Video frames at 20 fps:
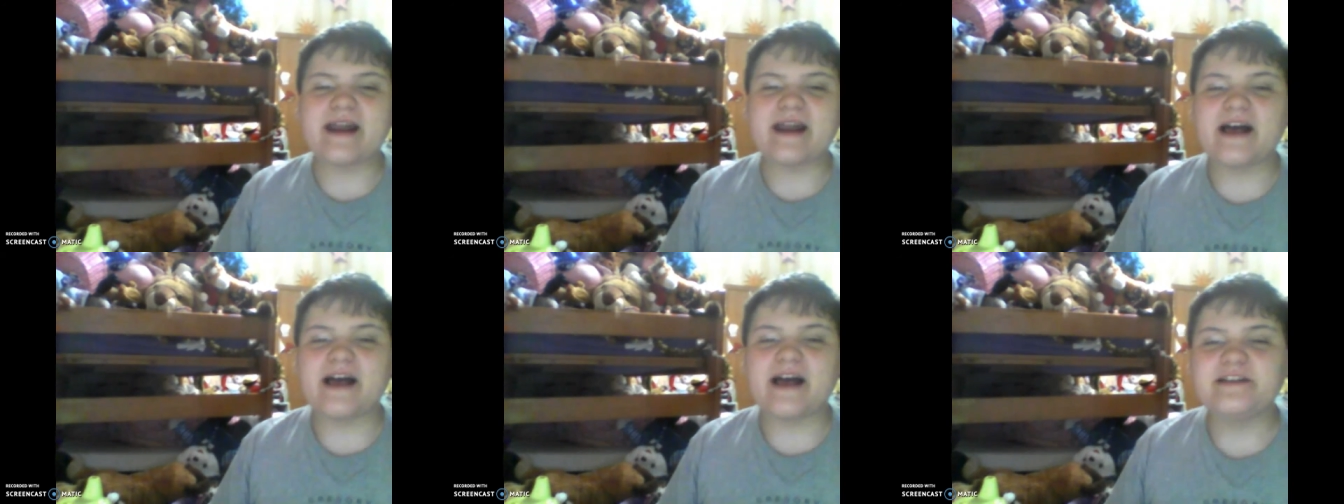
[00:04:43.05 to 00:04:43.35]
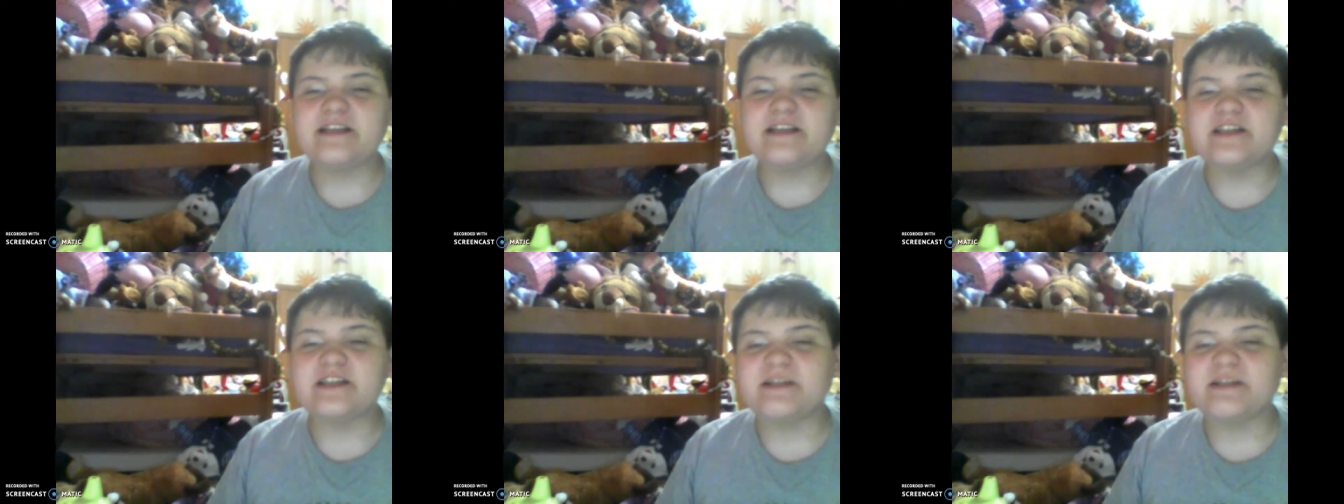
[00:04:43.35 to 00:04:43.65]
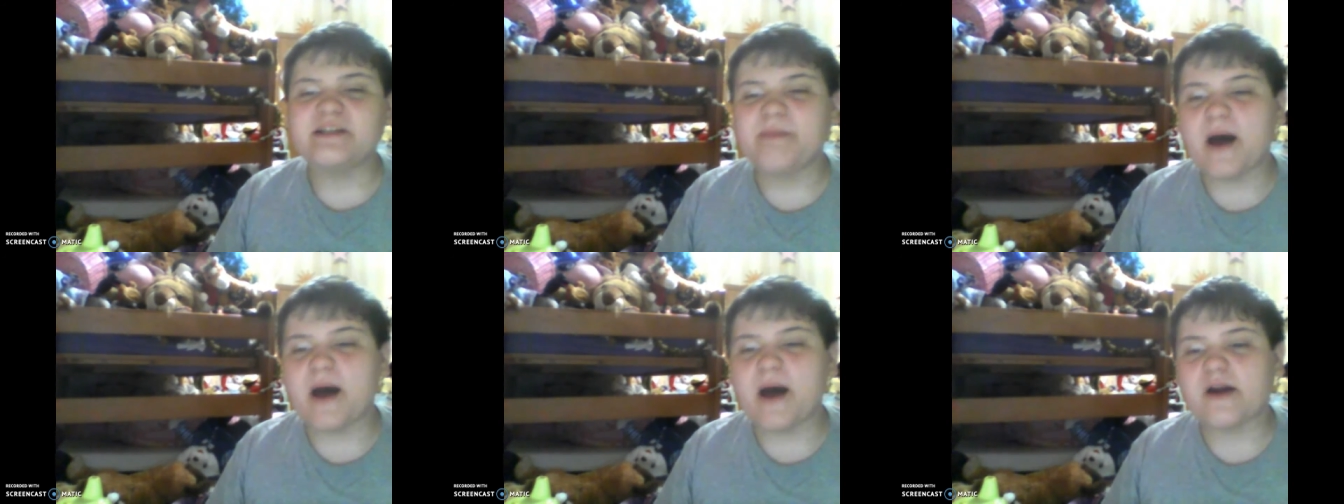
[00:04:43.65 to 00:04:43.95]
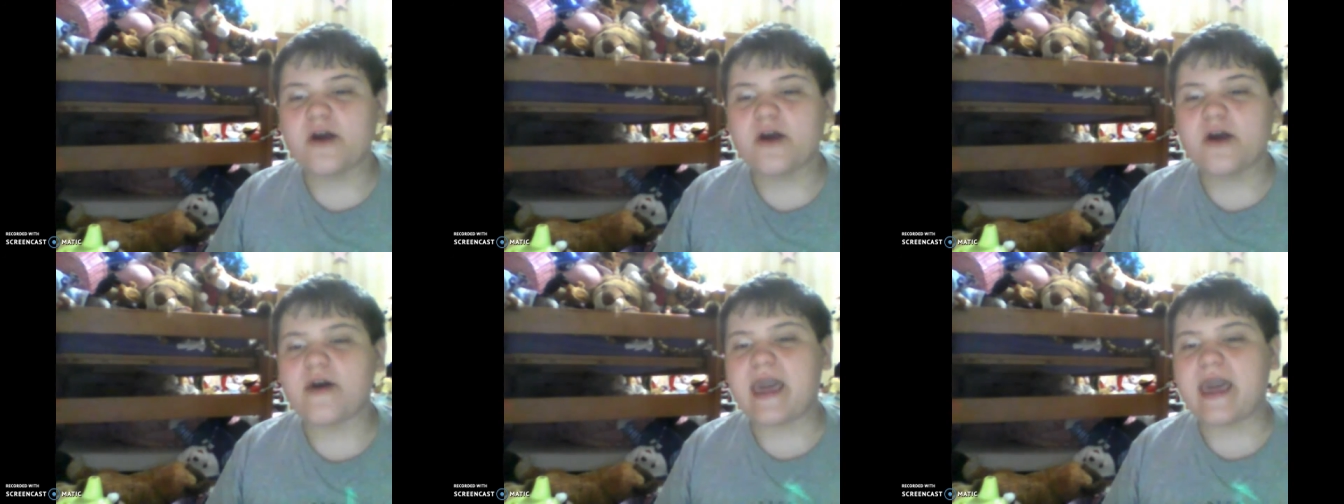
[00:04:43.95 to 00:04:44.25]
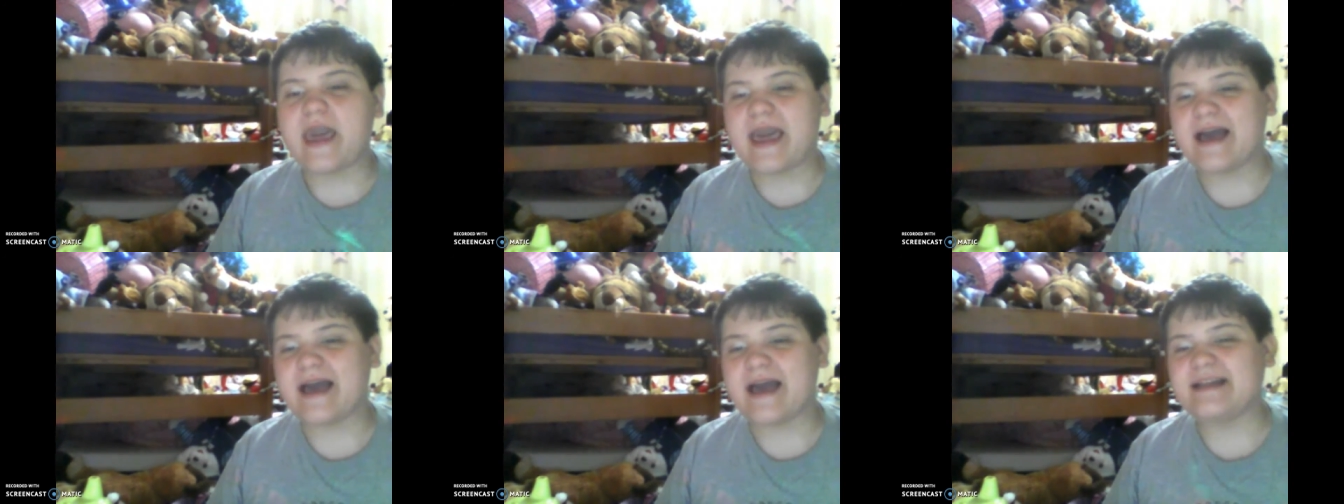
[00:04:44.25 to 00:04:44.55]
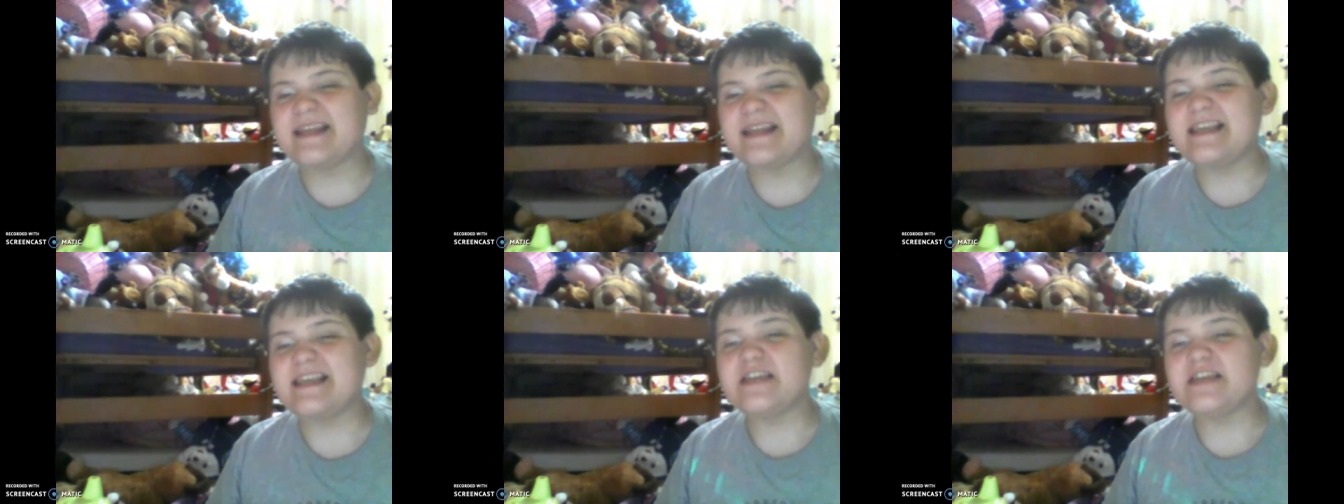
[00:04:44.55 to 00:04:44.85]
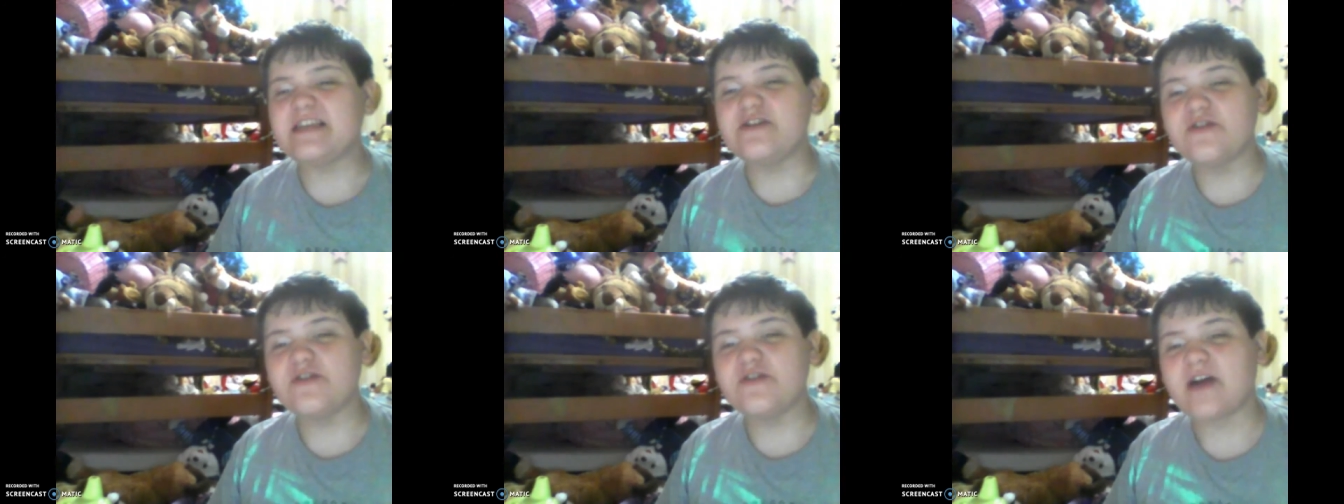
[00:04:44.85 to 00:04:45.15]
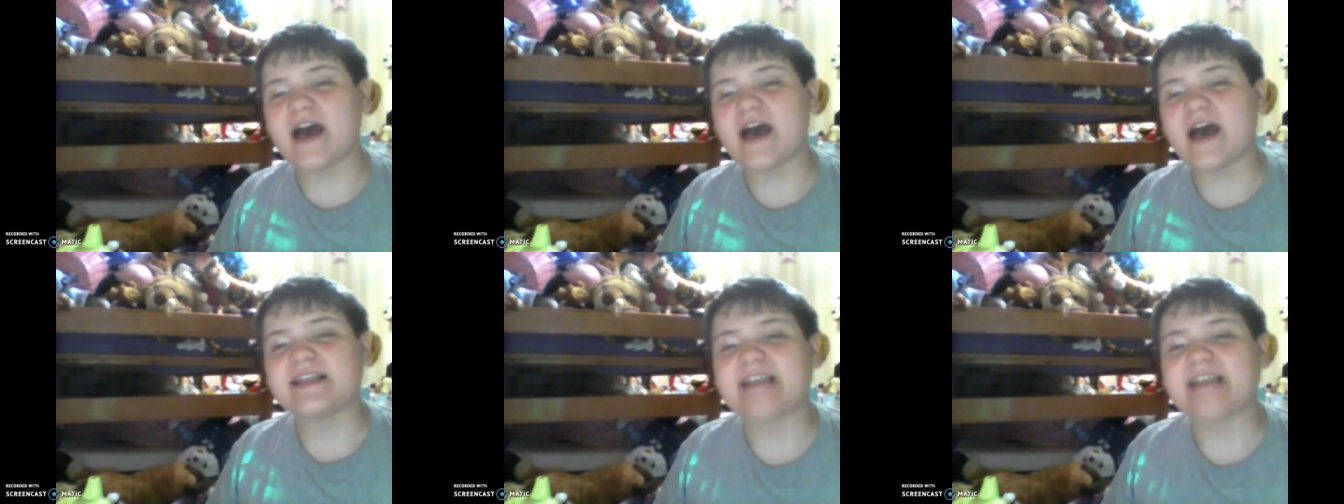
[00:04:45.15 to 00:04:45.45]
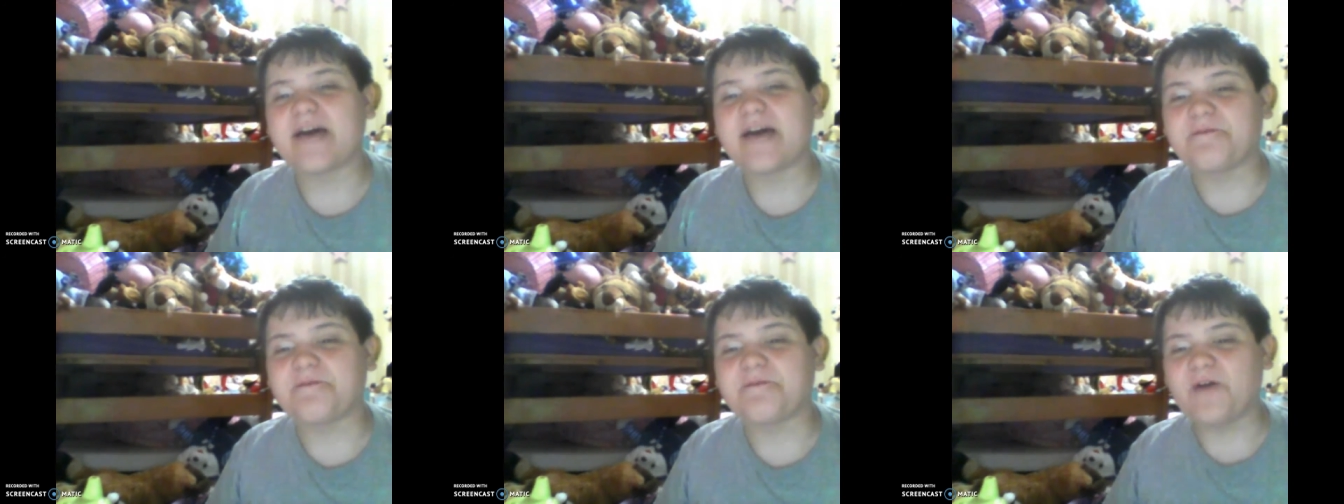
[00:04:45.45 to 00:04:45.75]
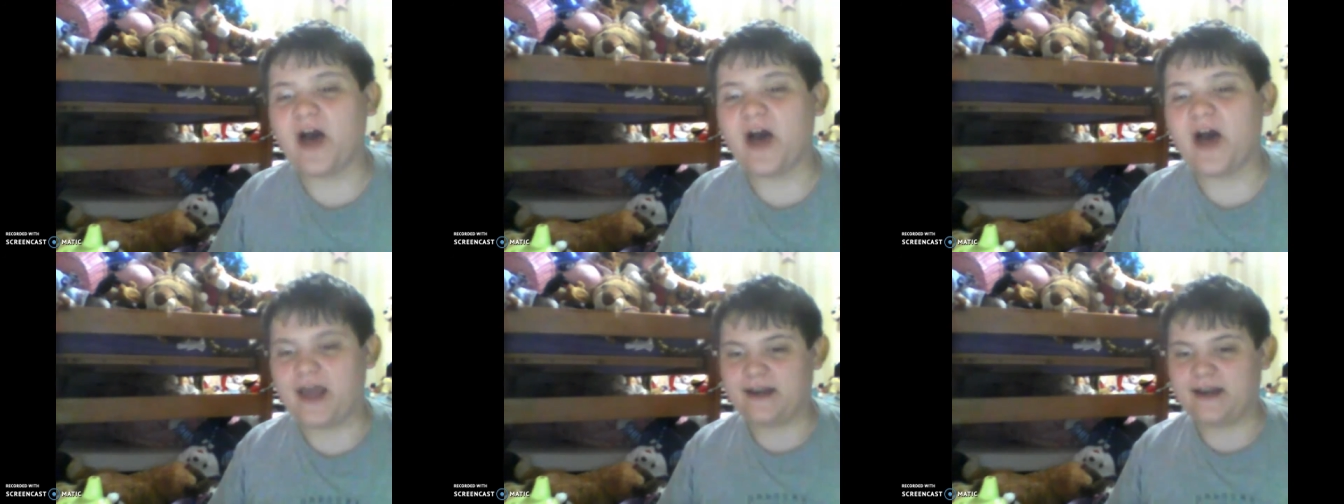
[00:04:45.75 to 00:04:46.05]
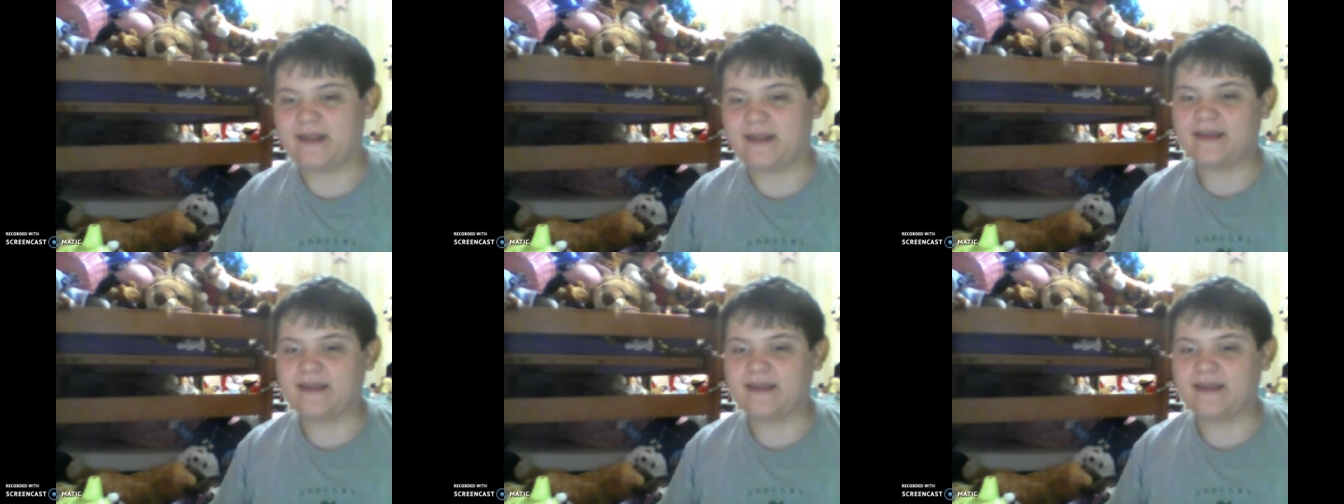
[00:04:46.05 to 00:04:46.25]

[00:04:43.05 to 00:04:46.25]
and I'll see you tomorrow and you guys have fun.